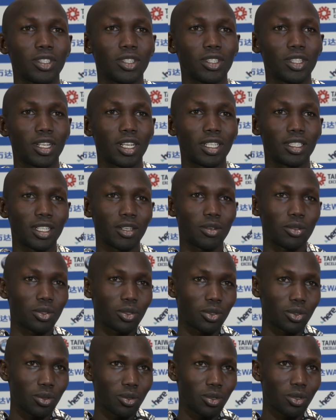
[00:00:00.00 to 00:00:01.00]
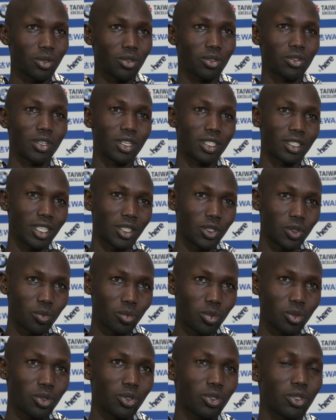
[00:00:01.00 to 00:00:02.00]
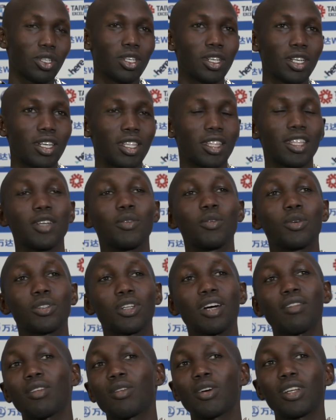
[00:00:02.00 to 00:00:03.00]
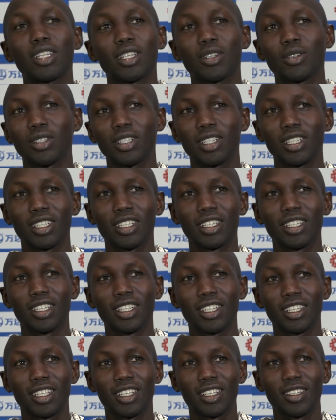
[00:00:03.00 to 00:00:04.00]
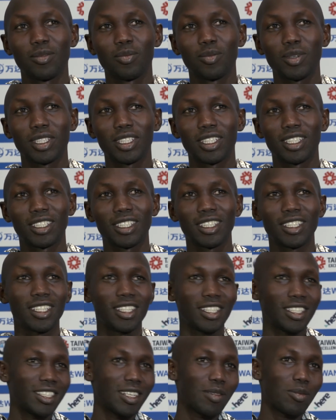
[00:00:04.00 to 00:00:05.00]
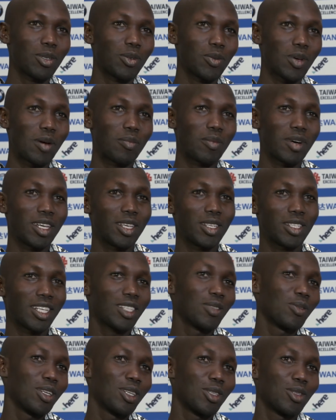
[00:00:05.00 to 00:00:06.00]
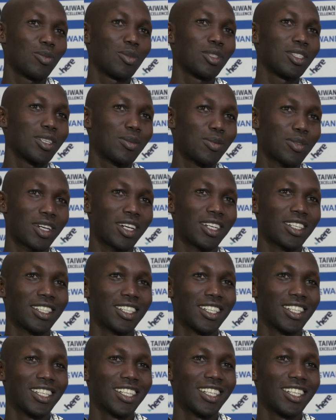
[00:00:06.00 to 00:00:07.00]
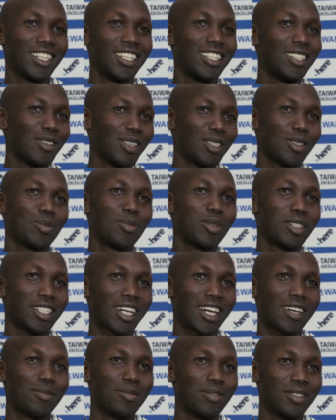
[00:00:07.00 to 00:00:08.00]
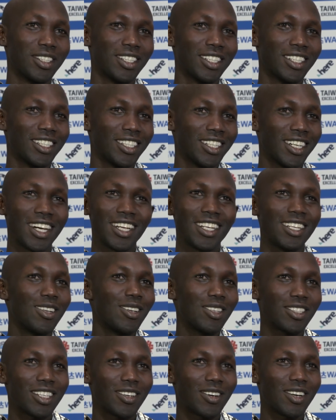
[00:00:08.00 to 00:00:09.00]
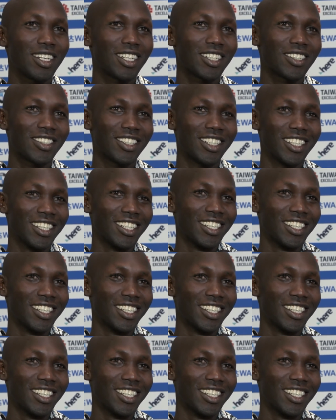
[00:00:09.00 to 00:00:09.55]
Then I try also to close, I try to push, then we could have a world record. But it reached a point whereby he just wanted to beat Kipsang. He didn't want to beat time. And he lost the world record.